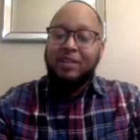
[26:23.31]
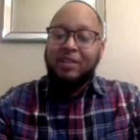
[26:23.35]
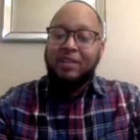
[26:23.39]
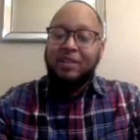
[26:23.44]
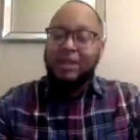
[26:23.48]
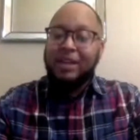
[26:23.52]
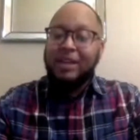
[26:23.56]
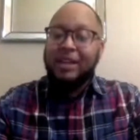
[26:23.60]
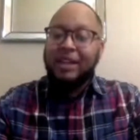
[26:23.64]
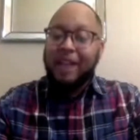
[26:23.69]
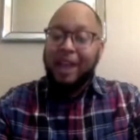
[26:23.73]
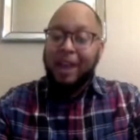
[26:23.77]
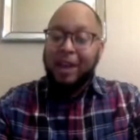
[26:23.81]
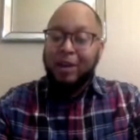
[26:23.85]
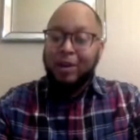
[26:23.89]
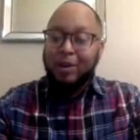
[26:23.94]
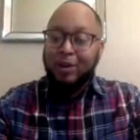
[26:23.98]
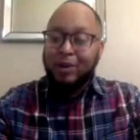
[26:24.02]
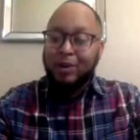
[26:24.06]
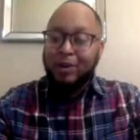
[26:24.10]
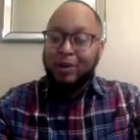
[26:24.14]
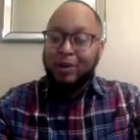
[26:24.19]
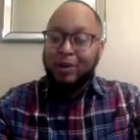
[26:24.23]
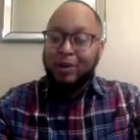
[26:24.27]
been
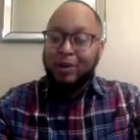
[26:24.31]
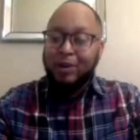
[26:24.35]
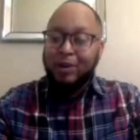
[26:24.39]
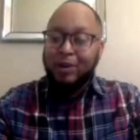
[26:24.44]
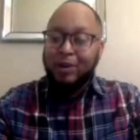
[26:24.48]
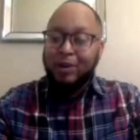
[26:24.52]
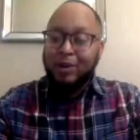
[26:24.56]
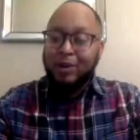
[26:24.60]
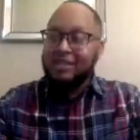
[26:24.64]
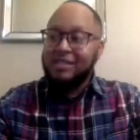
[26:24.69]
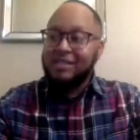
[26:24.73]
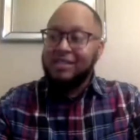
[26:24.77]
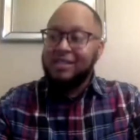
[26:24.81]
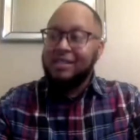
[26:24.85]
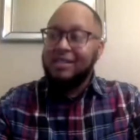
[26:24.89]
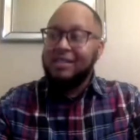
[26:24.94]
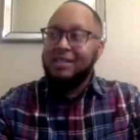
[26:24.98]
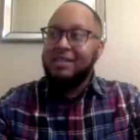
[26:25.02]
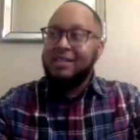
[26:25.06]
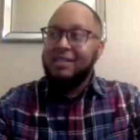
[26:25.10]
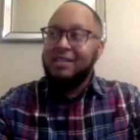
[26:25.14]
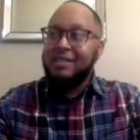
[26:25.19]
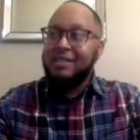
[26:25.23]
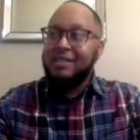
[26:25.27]
encountering is just
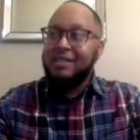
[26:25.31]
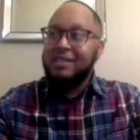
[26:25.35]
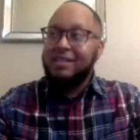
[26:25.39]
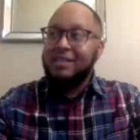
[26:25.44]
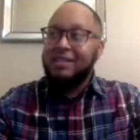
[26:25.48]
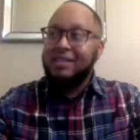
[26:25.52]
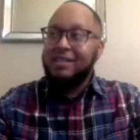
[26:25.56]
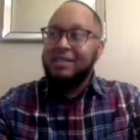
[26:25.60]
this